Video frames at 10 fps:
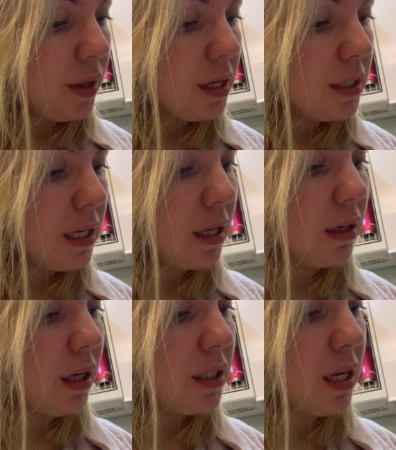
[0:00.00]
Is that
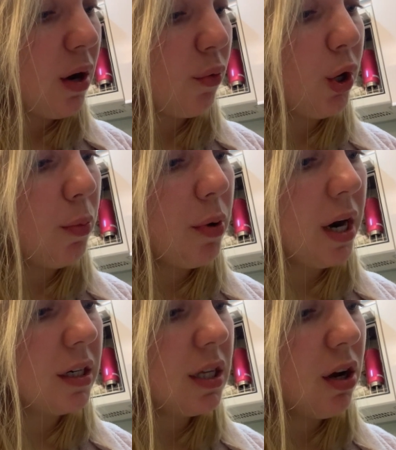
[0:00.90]
is that a real
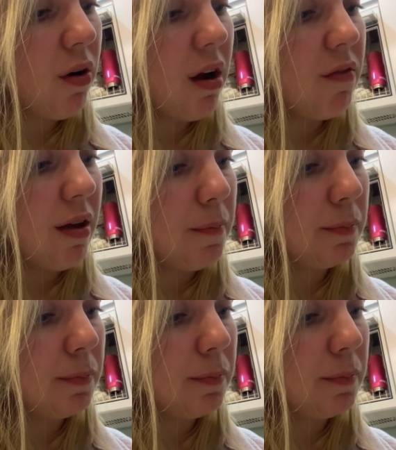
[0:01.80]
pregnancy craving?